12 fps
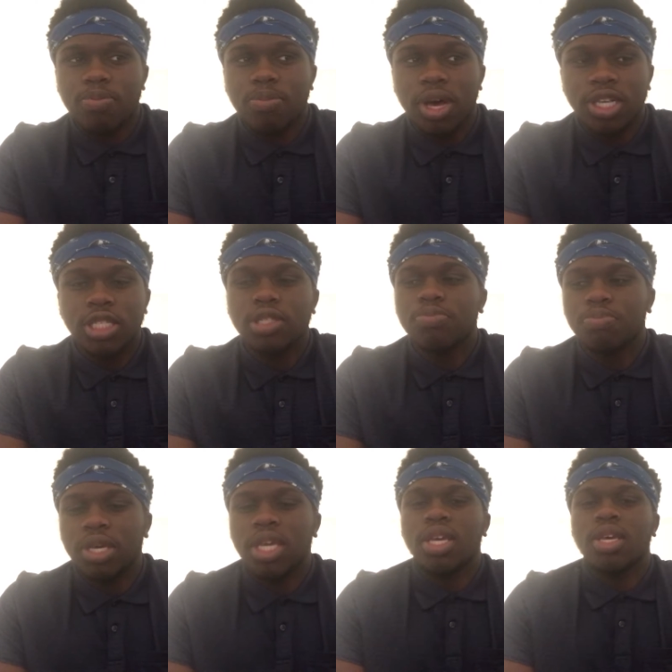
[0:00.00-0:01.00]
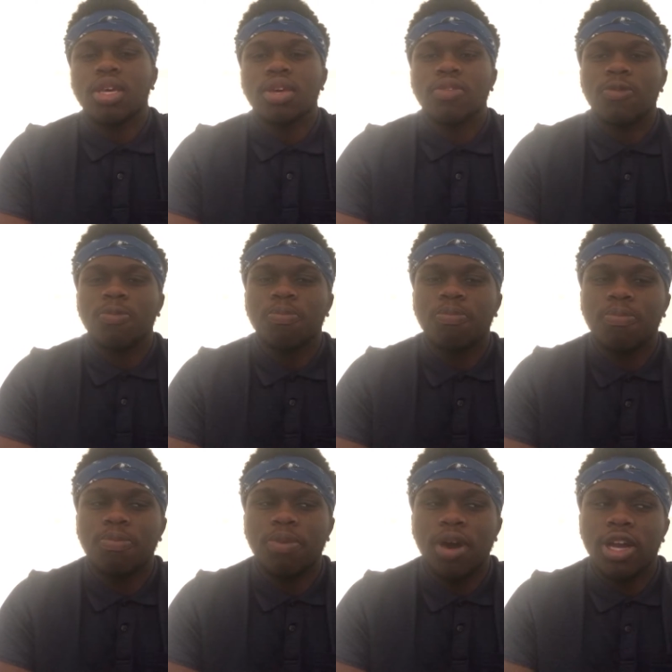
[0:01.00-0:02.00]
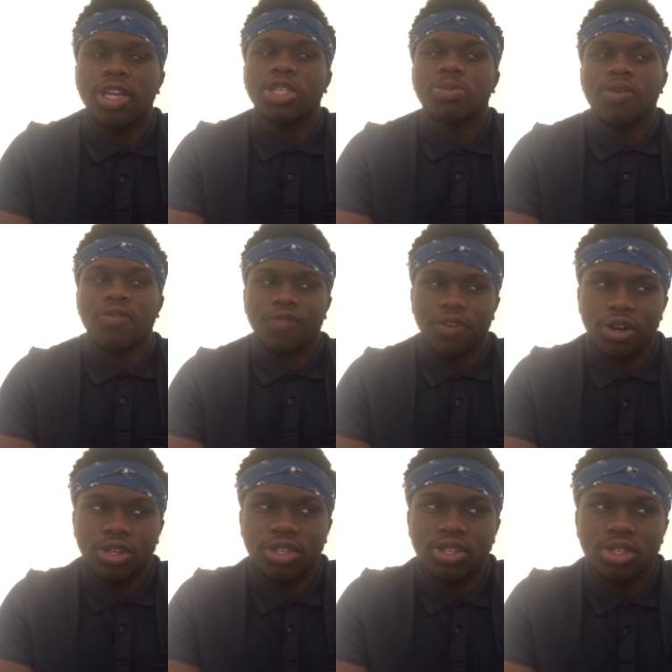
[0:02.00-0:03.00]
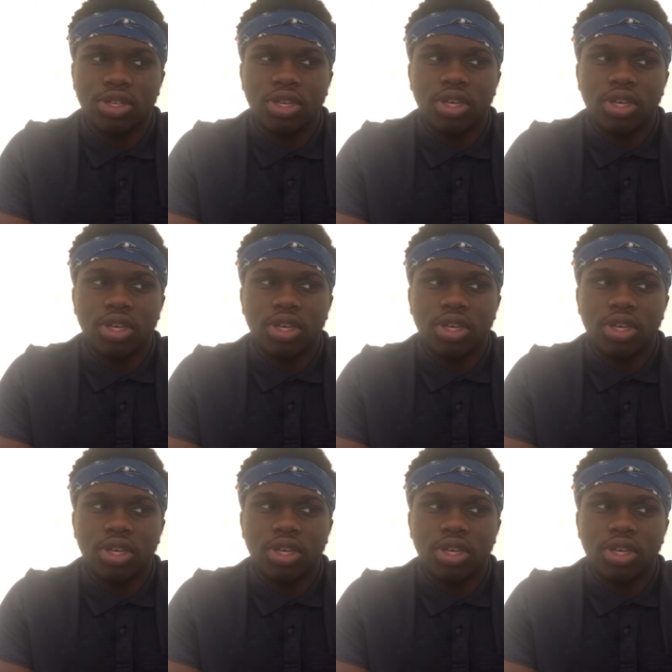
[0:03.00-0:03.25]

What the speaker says: must be punishment first.